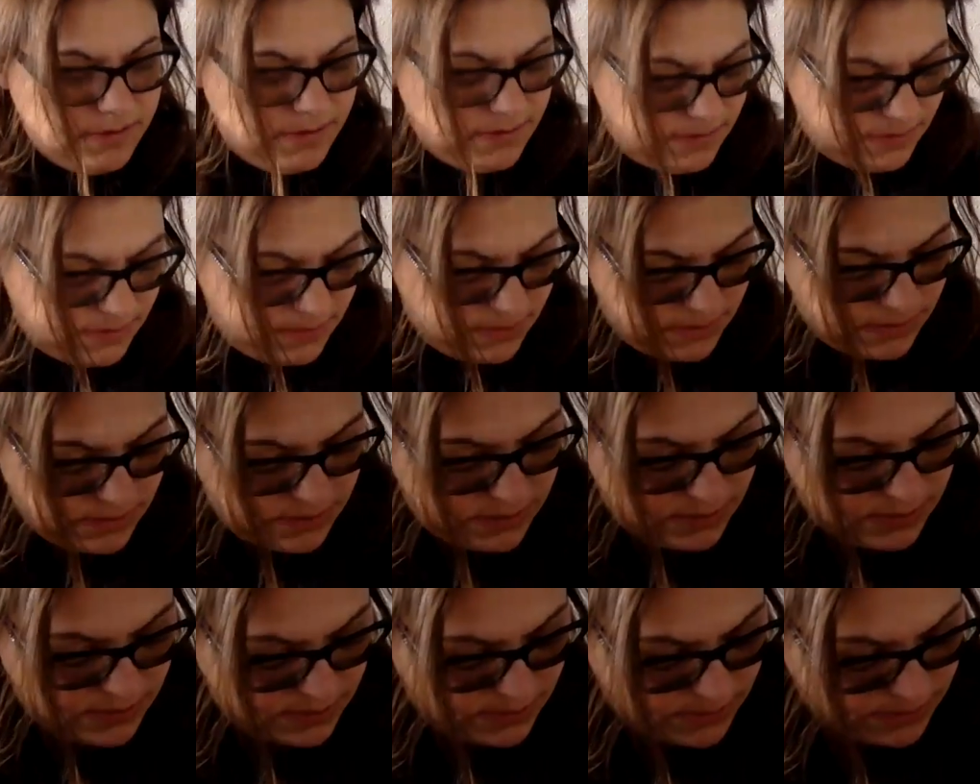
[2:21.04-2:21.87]

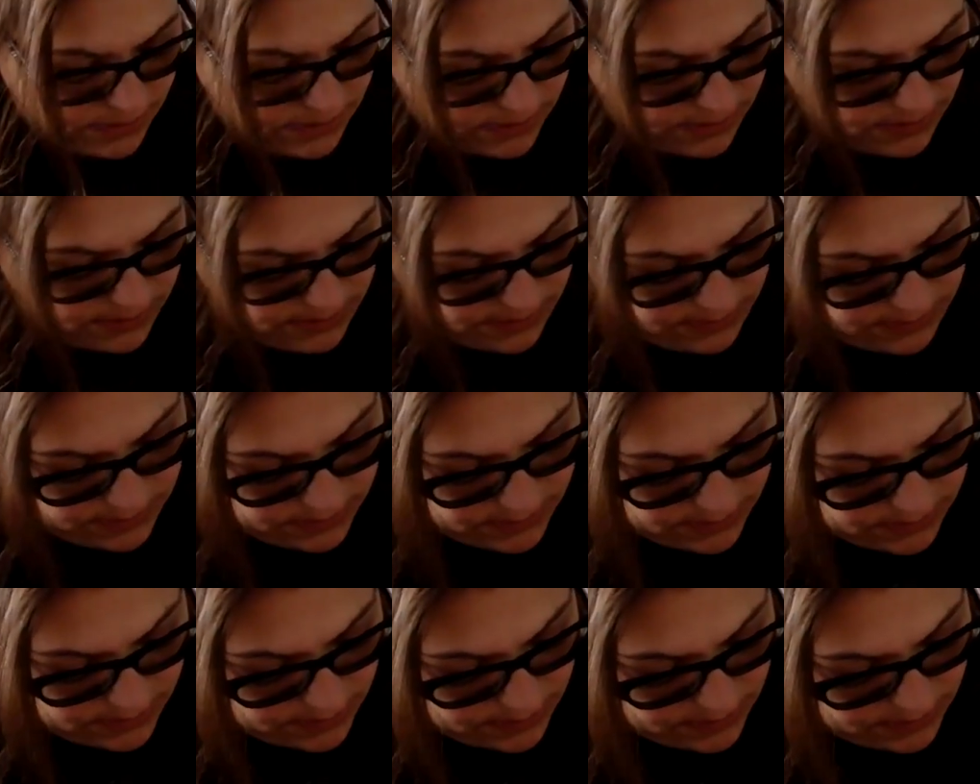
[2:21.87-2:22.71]

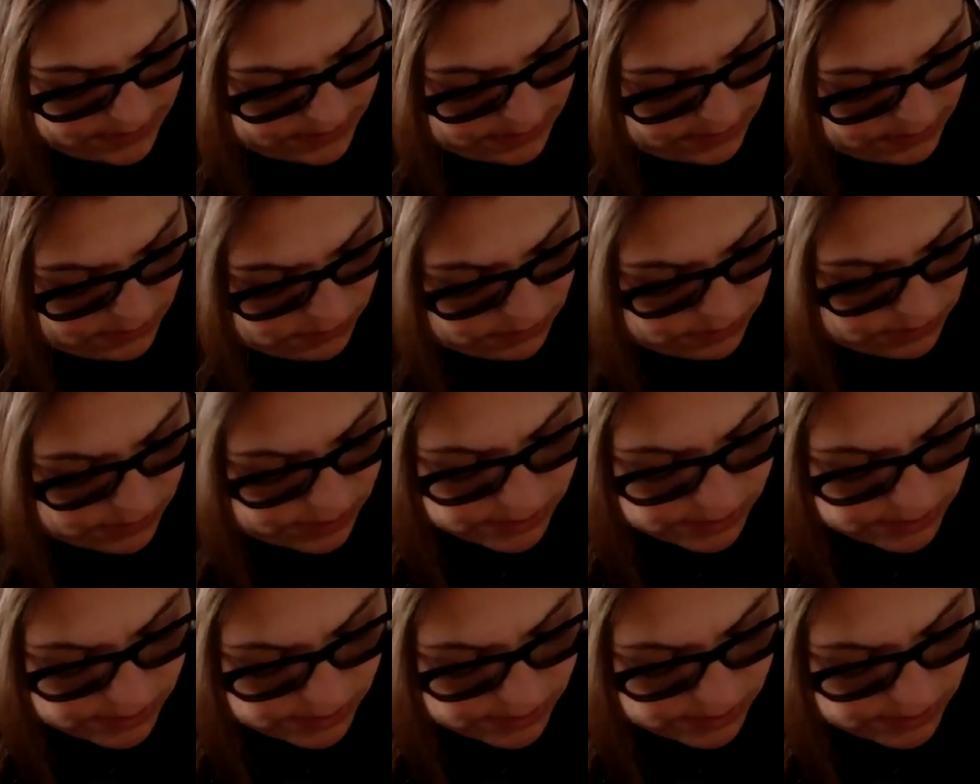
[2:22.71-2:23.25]
(no one is talking)